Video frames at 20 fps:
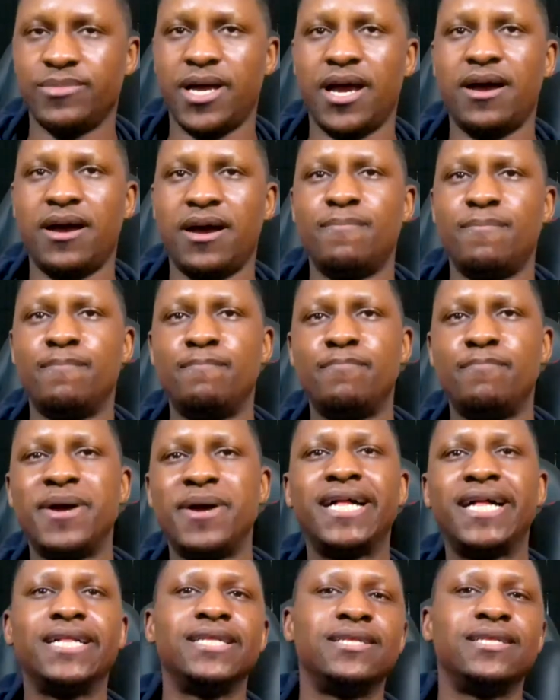
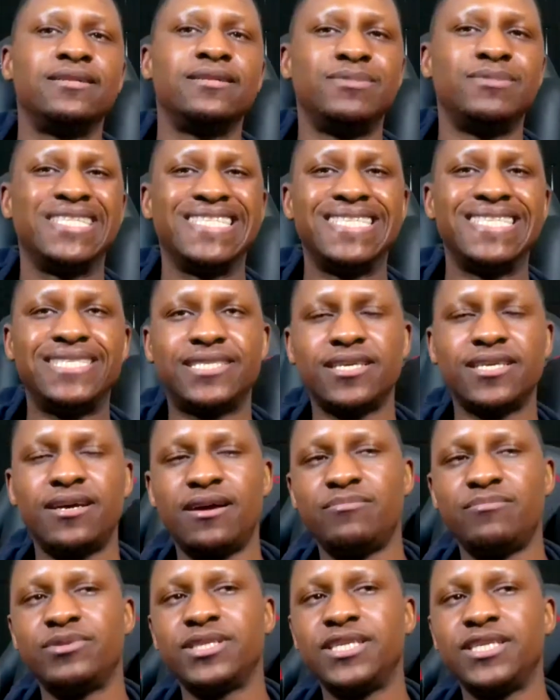Melissa, I
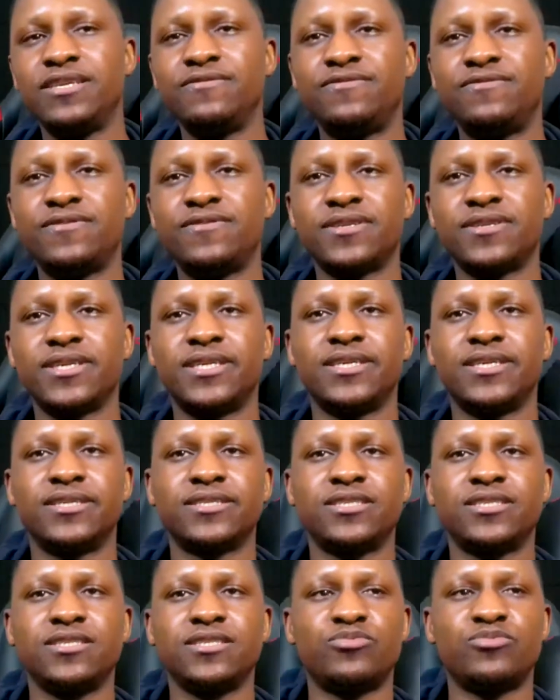believe.
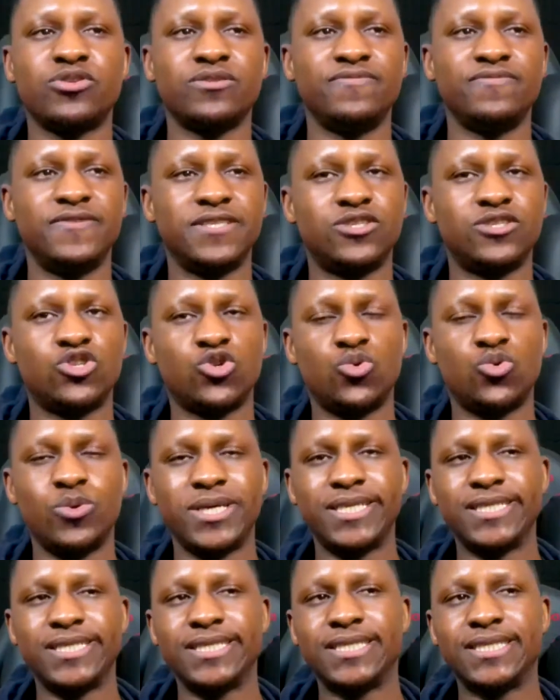She's part of the
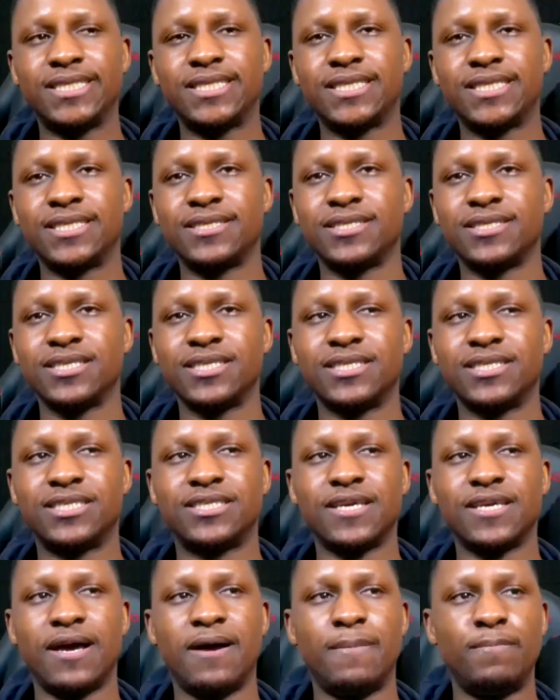twins. I think it's
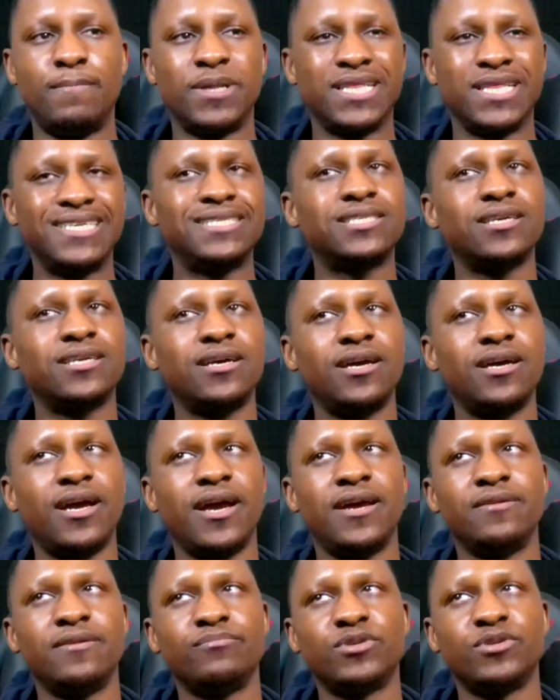Melissa
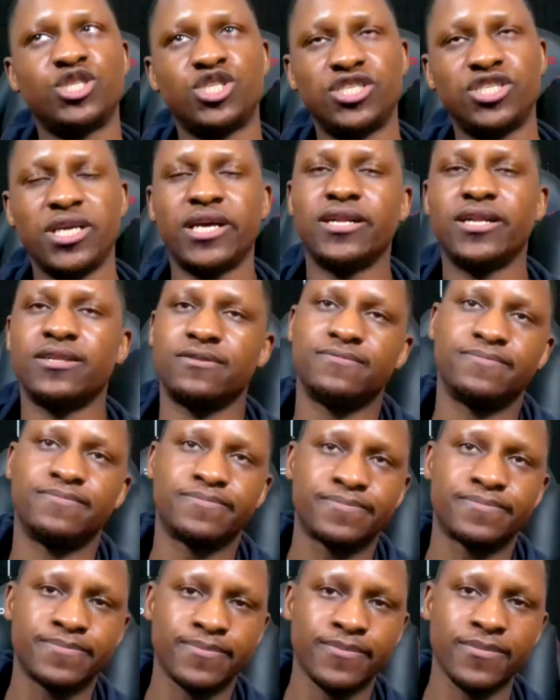and Michelle.
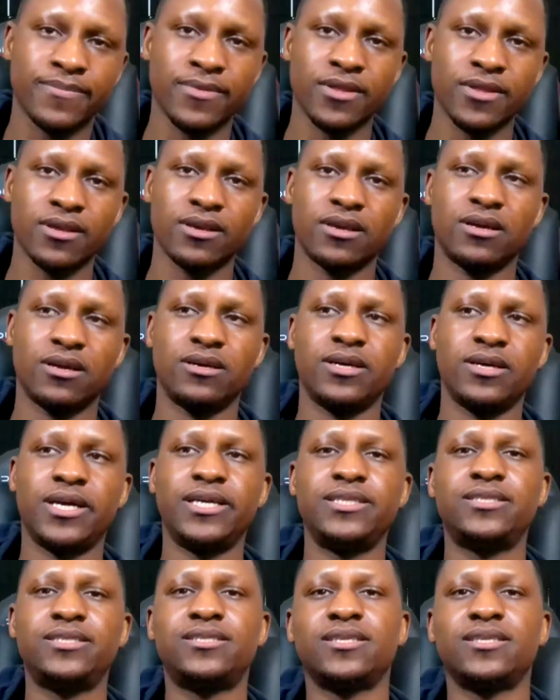All
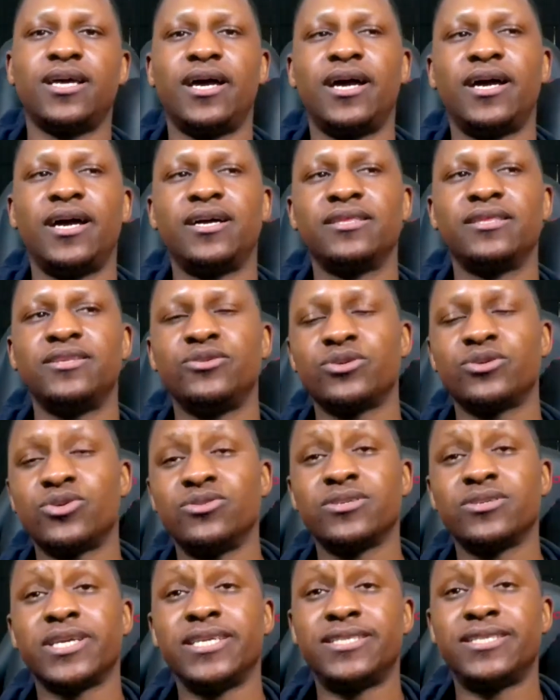right. They were going
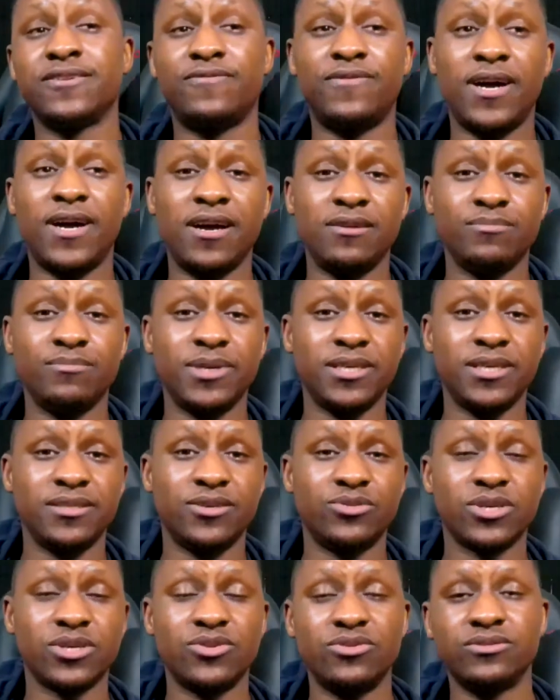against they
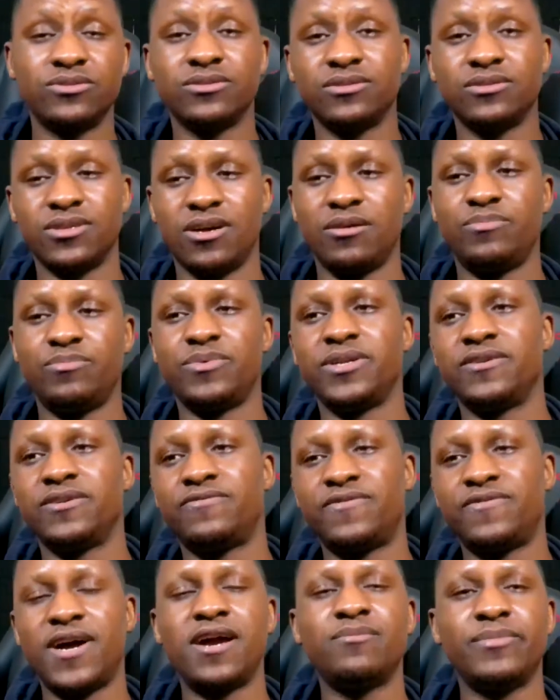were going up in a
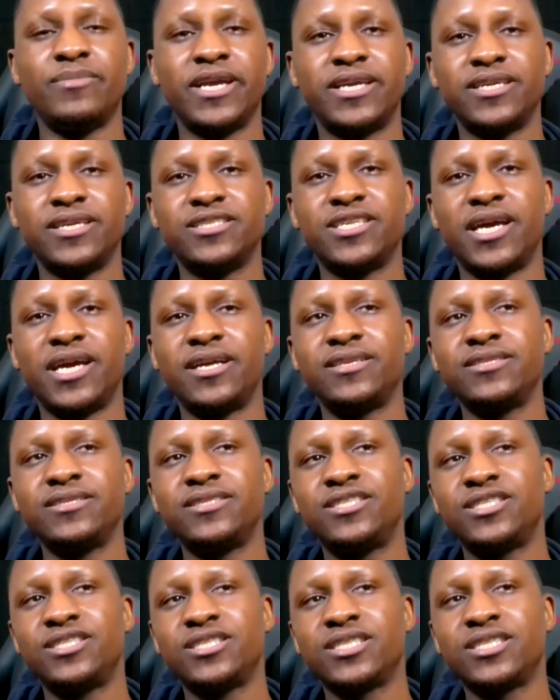fire making
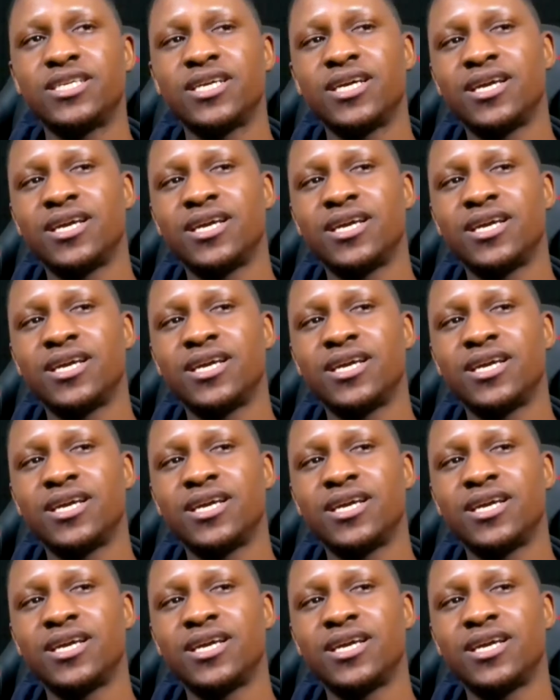challenge.